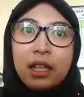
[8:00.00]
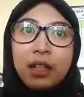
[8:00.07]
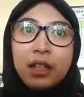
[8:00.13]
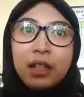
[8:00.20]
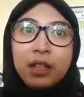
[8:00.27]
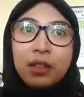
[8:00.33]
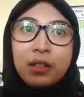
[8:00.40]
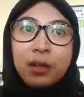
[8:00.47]

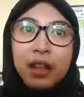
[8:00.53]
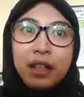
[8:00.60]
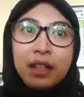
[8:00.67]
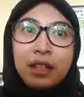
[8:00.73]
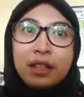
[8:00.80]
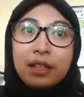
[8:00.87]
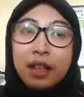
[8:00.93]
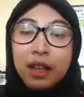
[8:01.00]
The
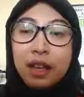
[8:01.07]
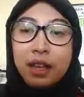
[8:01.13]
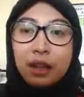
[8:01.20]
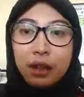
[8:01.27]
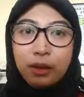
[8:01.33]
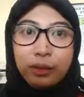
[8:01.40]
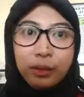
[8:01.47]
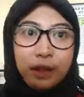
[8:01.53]
greatest King
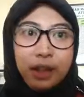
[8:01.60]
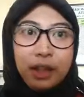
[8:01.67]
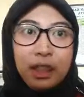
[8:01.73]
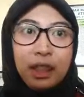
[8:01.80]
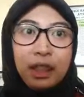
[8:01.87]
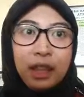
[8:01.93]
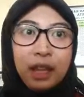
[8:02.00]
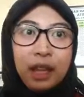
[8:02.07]
Alfred
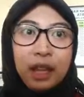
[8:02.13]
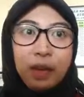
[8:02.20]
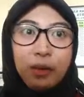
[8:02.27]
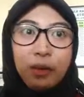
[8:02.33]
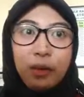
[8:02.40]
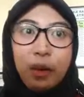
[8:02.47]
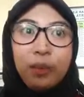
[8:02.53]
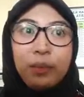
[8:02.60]

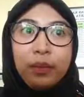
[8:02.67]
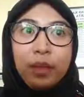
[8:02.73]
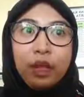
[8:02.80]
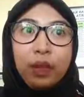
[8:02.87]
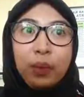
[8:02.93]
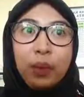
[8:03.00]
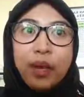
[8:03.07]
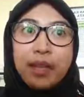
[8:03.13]
from
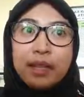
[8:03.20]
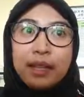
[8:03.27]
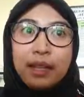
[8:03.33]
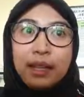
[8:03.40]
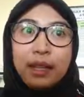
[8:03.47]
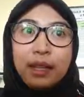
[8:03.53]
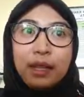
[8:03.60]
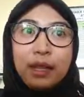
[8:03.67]
the
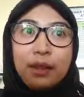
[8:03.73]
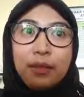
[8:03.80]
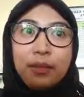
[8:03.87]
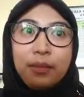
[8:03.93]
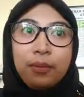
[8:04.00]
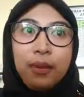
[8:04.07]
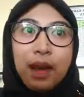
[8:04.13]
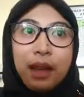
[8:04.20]
Wessex
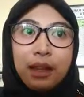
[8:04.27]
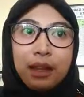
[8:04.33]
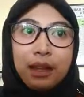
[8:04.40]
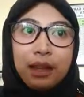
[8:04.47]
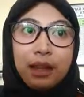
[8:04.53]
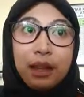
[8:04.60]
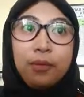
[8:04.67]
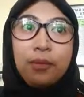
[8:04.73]

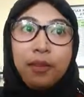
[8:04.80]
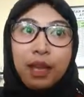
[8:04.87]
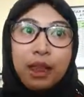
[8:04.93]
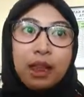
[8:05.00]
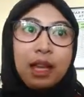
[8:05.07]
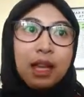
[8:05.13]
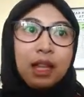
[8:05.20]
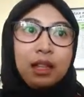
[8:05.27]

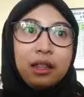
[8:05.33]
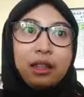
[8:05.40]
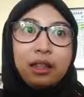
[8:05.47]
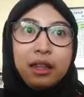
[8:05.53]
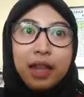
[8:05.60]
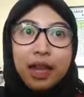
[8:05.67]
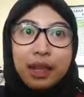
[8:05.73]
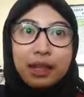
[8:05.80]
defeated the
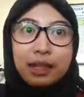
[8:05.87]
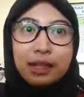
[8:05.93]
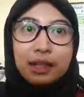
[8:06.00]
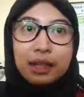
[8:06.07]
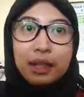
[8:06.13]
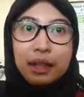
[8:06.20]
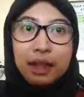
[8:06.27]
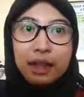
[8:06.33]
Danish
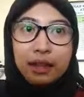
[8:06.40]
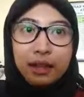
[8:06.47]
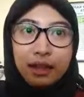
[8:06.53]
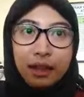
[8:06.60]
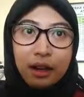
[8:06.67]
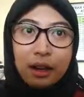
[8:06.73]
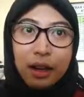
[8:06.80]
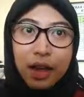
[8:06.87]

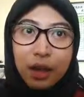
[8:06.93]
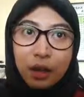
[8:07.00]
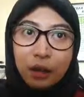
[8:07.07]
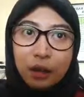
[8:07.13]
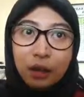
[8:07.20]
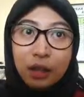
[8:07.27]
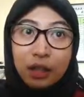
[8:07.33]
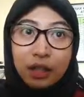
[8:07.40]
leader
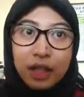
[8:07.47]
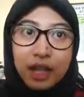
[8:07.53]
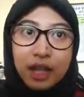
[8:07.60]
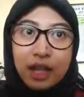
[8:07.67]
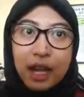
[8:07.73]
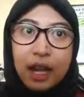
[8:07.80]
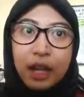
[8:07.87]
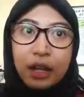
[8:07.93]

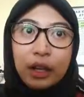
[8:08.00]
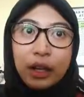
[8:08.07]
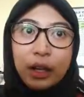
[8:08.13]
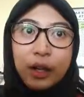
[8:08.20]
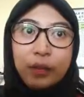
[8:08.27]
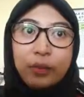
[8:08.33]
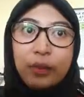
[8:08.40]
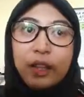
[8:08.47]
Gurtin and
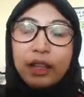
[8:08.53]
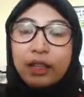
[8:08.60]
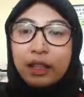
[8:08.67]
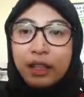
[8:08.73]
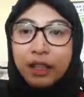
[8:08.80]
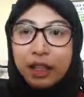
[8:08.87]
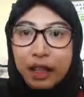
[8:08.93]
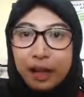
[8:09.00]

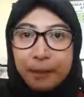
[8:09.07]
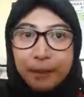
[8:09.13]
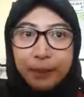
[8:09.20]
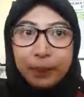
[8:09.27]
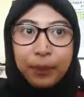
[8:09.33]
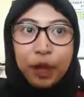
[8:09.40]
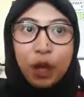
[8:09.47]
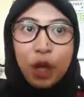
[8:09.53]
converted
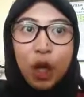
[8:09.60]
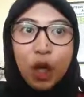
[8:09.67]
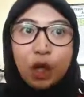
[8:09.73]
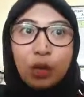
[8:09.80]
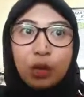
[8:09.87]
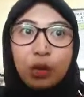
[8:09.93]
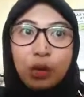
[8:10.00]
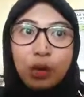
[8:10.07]
him
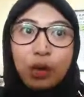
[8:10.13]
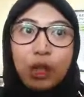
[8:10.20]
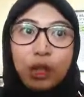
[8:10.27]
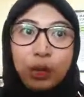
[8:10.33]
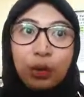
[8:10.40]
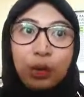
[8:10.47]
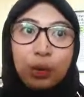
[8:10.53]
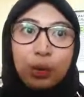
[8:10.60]

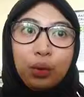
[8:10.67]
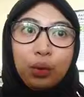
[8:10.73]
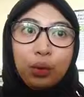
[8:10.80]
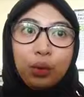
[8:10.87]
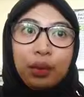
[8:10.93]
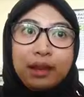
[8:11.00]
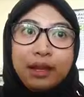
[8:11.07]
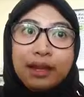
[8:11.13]

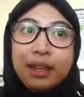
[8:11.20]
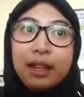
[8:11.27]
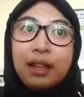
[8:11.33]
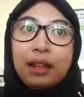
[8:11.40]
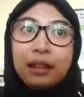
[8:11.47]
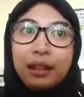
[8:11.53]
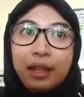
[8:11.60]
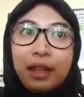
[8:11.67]
into
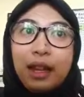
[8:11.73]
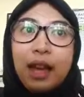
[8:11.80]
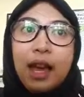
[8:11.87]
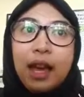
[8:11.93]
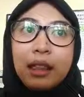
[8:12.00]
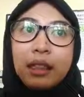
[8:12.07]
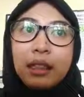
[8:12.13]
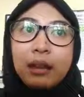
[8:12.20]
Christianity
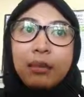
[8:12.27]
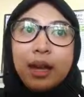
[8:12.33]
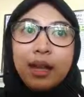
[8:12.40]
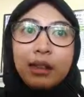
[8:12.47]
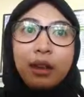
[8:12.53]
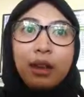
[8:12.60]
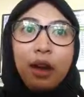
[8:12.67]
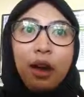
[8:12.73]
at the
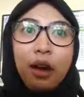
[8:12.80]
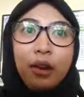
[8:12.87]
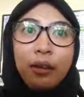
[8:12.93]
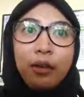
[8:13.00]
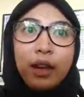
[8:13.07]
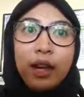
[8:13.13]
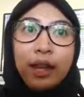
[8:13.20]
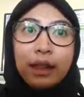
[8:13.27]
Battle of
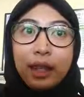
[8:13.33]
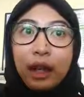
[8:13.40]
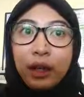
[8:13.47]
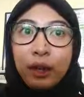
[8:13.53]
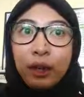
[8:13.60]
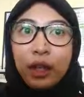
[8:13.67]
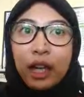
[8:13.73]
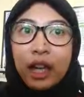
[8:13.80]

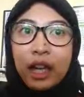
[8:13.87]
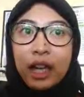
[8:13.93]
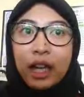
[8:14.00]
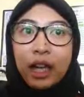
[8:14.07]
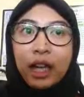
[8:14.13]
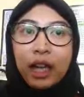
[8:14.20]
Etadun in